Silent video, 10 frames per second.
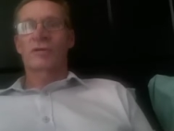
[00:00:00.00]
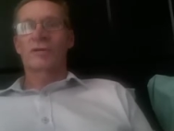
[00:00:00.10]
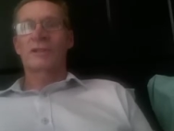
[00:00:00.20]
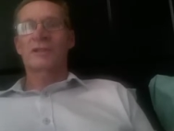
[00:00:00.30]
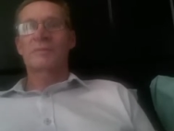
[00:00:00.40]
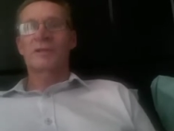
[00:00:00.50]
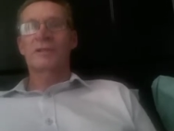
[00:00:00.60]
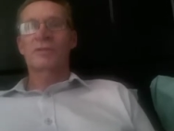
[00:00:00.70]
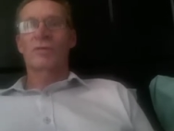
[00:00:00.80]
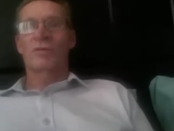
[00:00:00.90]
Gone out by the
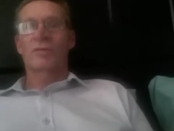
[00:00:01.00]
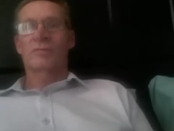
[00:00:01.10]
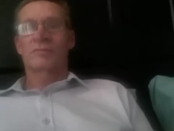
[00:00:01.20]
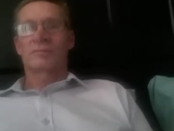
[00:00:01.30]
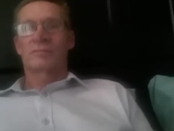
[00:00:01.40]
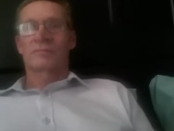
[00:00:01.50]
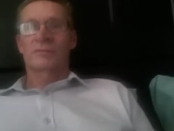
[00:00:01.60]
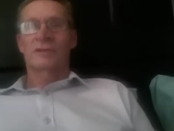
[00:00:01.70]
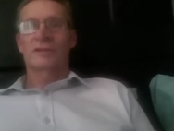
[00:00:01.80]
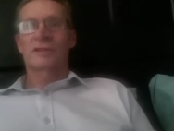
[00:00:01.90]
door,
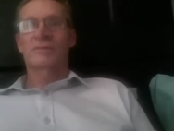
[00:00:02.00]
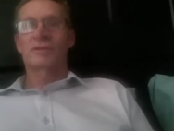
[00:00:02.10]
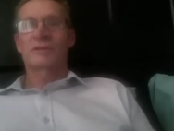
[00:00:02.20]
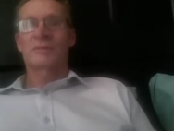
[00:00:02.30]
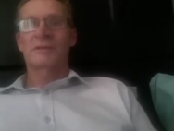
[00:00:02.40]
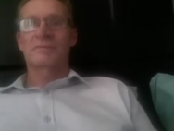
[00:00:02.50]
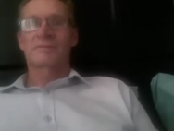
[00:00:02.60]
it seems to me.